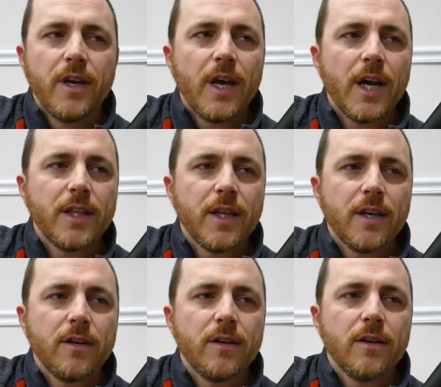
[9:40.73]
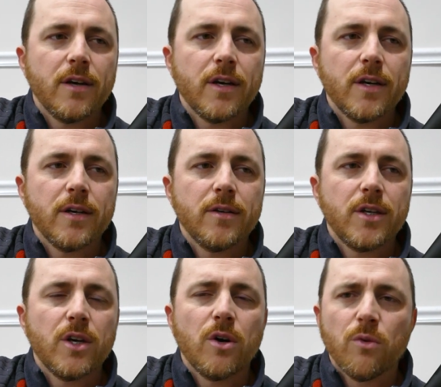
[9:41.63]
And then,
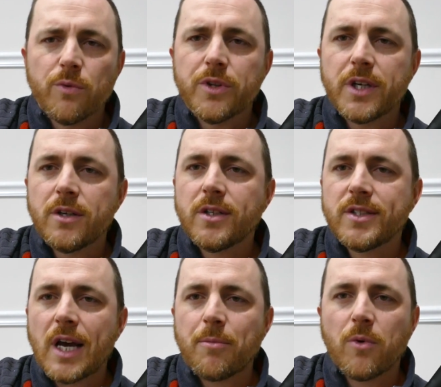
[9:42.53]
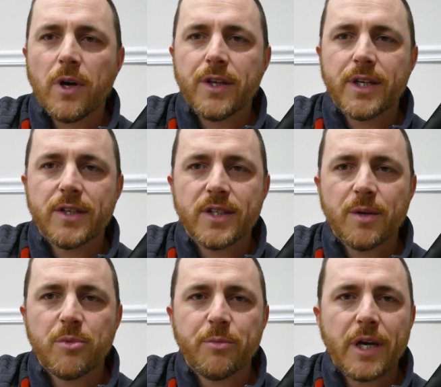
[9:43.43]
a really top quality
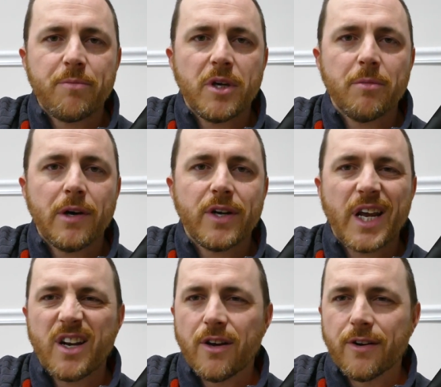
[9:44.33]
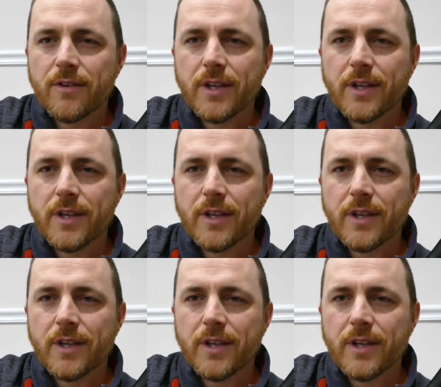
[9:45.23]
example might be about $800,